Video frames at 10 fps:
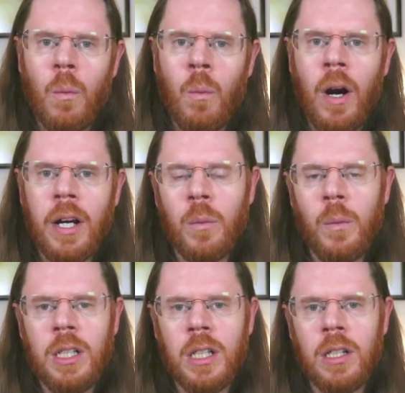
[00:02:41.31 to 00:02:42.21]
why don't
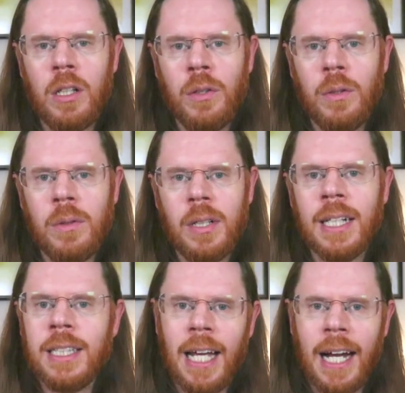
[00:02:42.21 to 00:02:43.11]
we just do
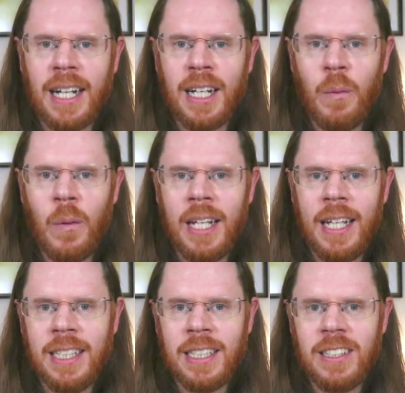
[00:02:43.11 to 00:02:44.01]
exactly what it
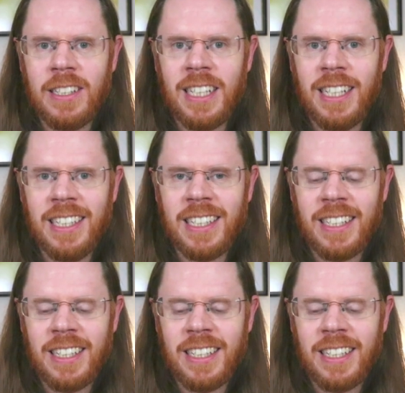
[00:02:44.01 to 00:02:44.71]
is that she's